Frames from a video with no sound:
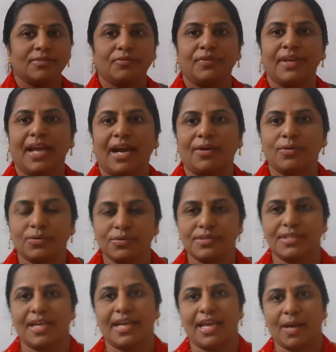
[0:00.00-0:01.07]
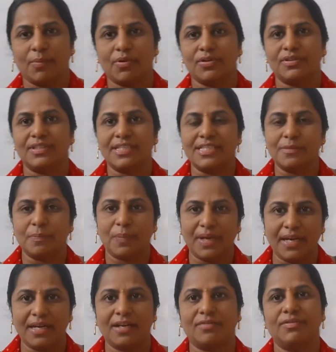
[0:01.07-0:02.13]
We have to say about the
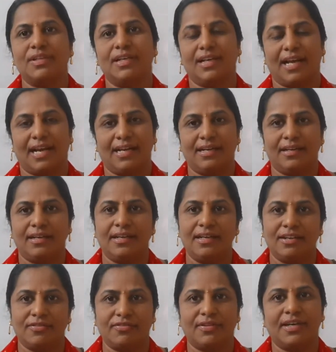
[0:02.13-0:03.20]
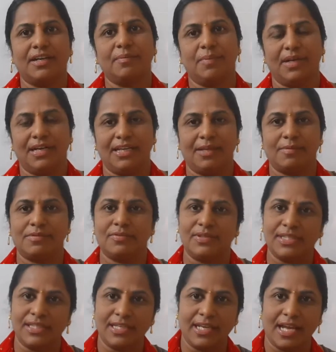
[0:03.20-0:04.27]
speed of the light in different mediums
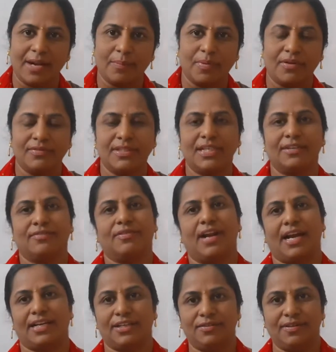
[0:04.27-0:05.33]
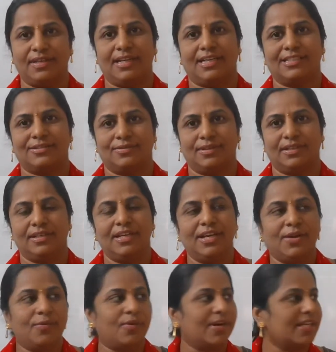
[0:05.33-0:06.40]
with the help of the refractive index only.
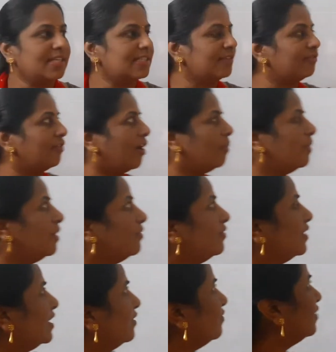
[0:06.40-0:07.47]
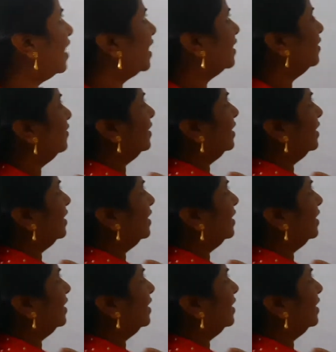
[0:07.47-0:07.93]
What is the formula for refractive